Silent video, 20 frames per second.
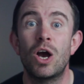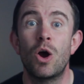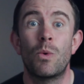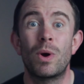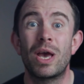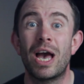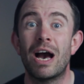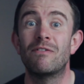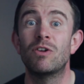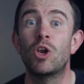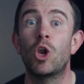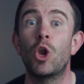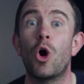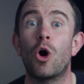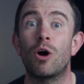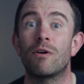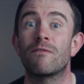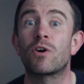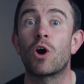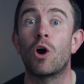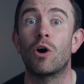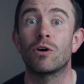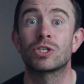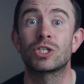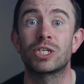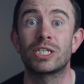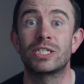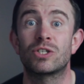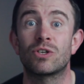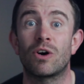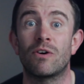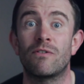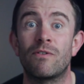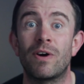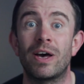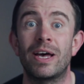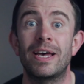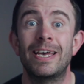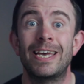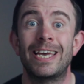We have a lot of costly
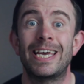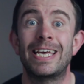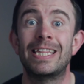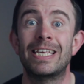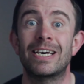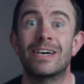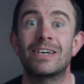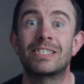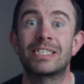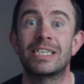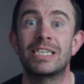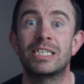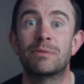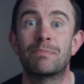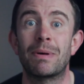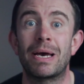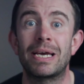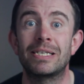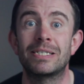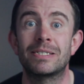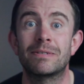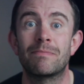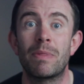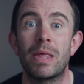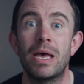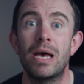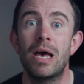software in the IT space,